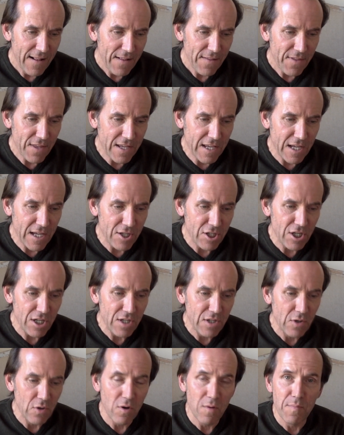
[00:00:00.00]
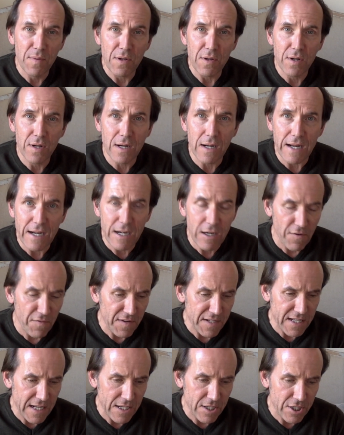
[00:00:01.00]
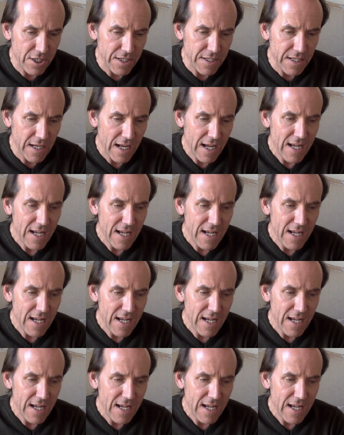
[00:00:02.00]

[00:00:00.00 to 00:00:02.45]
The kitchen door blew clean off its hinges,